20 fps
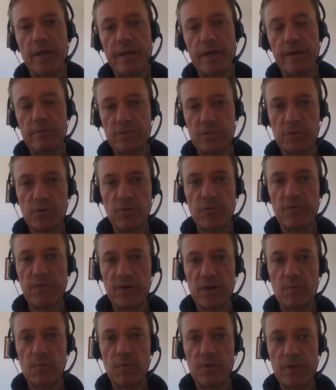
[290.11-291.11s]
I was so fed
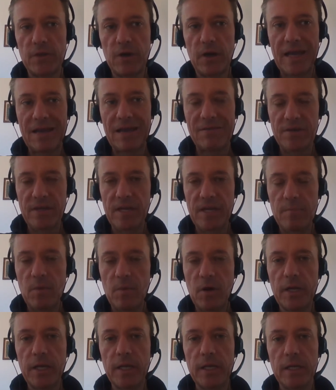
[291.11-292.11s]
up with not having any
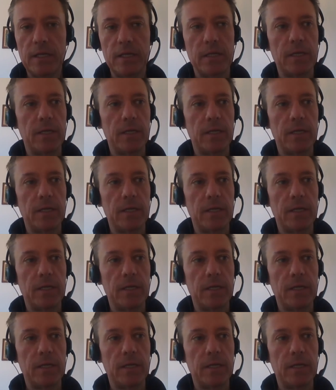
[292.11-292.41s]
money.